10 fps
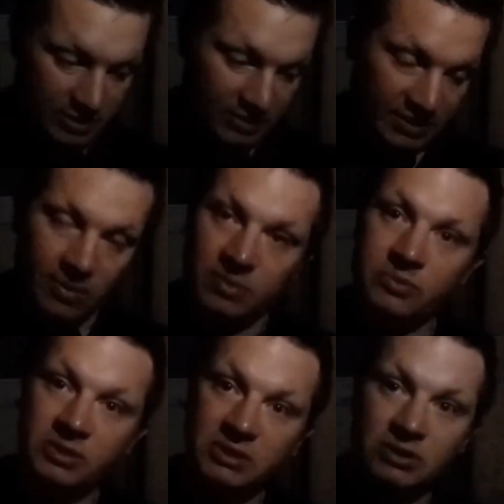someone
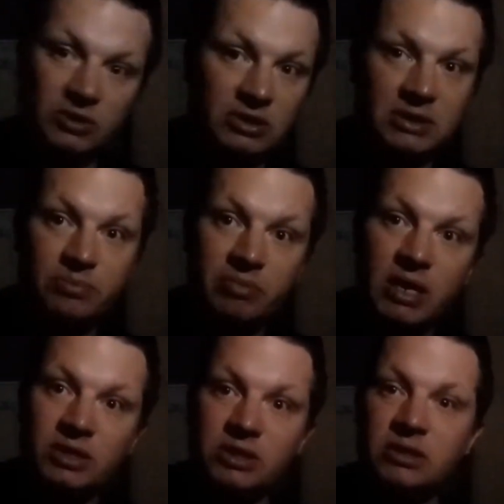was
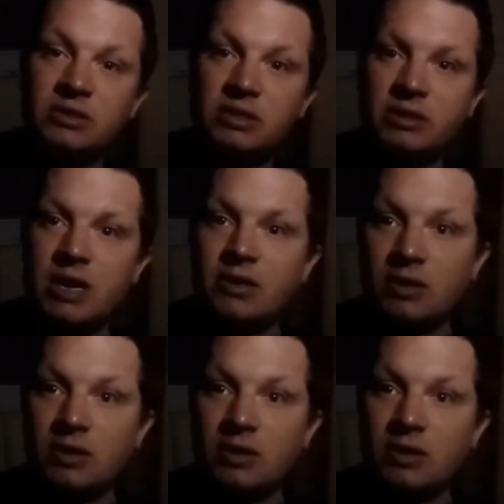smashing it to the ground,